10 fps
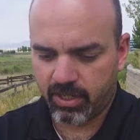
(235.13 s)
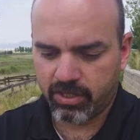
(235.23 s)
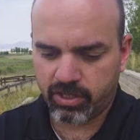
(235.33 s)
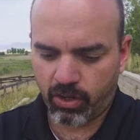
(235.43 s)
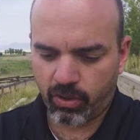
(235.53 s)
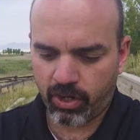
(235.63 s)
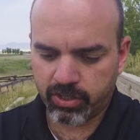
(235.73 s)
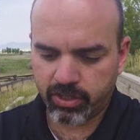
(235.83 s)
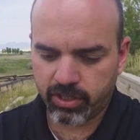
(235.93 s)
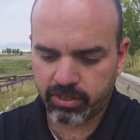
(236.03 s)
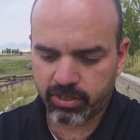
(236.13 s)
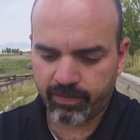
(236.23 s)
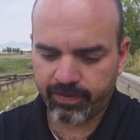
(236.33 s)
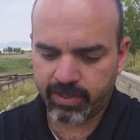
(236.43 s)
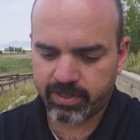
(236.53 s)
So our current
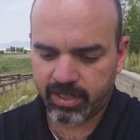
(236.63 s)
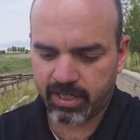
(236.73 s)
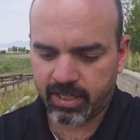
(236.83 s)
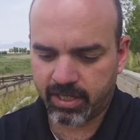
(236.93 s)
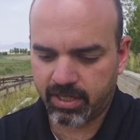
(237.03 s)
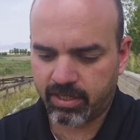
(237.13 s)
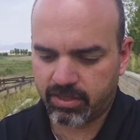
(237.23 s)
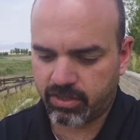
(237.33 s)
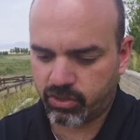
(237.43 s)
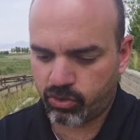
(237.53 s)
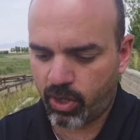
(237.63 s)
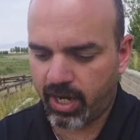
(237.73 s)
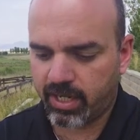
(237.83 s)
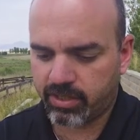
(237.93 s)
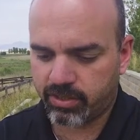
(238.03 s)
surface is
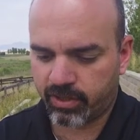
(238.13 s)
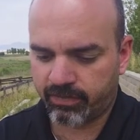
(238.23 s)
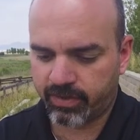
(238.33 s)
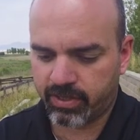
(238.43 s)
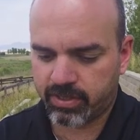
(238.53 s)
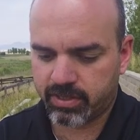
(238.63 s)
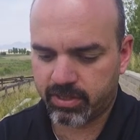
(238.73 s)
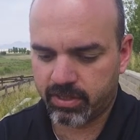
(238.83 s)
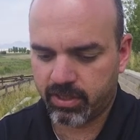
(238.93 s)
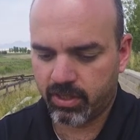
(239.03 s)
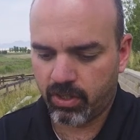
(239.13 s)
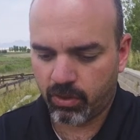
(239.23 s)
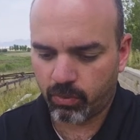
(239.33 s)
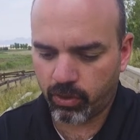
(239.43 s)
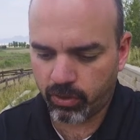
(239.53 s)
training surface.
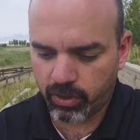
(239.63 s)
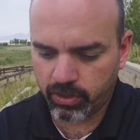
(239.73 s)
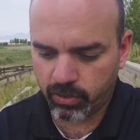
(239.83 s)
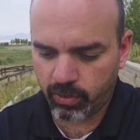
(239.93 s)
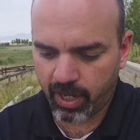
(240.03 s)
We're gonna do